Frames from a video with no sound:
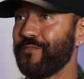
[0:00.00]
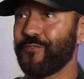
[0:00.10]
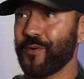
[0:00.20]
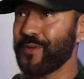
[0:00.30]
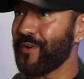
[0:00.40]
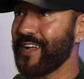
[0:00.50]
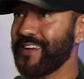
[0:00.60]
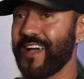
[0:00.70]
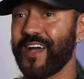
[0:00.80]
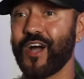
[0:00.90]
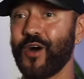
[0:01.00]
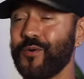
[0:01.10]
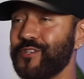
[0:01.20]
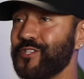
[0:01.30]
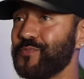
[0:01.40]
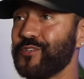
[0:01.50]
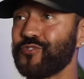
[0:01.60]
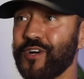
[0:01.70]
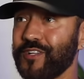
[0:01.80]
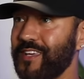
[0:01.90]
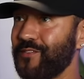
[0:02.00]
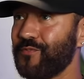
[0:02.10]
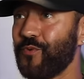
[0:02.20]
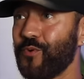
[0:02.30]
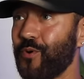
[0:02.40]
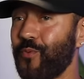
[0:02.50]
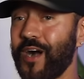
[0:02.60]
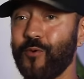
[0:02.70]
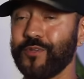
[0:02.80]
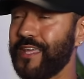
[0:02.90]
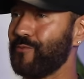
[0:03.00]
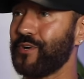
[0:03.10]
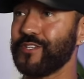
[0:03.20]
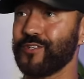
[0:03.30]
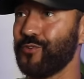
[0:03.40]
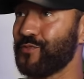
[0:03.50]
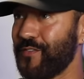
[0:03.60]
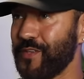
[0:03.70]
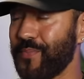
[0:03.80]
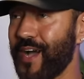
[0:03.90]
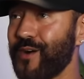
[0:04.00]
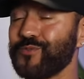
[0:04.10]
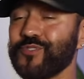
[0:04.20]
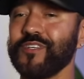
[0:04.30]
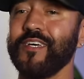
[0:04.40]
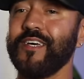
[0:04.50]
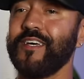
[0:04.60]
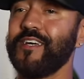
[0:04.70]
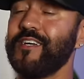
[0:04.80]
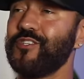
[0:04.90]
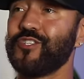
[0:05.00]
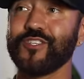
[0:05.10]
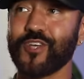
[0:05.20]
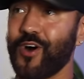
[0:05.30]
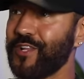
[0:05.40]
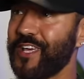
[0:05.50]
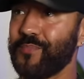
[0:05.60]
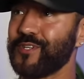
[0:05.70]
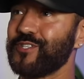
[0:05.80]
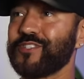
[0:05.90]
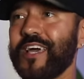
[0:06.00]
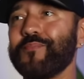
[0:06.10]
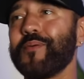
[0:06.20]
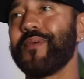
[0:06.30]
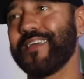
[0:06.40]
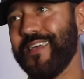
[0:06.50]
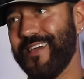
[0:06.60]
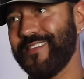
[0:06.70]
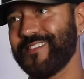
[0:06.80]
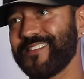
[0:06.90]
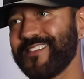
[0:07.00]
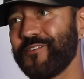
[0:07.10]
metformin right now and she's been struggling for a while with like wanting to lose fifty pounds. She's all in, but she's like, but my kids,